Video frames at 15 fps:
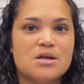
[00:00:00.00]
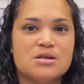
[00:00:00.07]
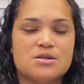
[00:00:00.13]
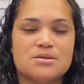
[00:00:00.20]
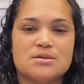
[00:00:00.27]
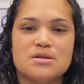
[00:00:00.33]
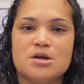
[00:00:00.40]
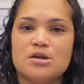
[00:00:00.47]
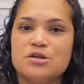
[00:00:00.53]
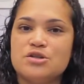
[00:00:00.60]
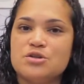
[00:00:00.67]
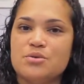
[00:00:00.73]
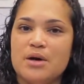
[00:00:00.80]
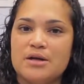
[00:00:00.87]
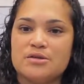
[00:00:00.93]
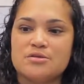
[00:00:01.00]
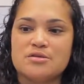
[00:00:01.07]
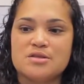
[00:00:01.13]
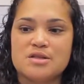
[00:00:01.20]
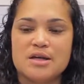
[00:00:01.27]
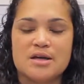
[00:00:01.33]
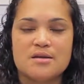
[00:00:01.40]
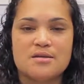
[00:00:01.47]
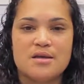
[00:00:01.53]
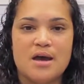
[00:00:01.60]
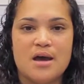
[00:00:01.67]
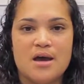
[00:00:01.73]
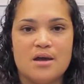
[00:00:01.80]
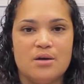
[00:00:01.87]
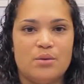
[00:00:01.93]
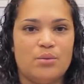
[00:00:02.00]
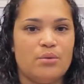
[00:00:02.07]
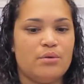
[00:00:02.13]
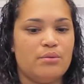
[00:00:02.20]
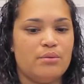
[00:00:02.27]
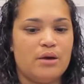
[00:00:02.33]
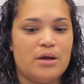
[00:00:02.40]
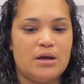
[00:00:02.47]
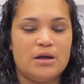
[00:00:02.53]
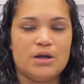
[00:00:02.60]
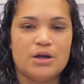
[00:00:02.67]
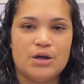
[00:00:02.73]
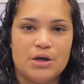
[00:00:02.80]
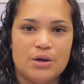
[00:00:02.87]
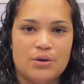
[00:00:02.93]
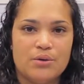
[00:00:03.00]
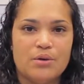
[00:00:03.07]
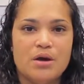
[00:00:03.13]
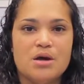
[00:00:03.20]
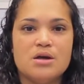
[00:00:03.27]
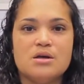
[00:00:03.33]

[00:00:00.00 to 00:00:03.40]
So as long as you understand that, we're ready to go.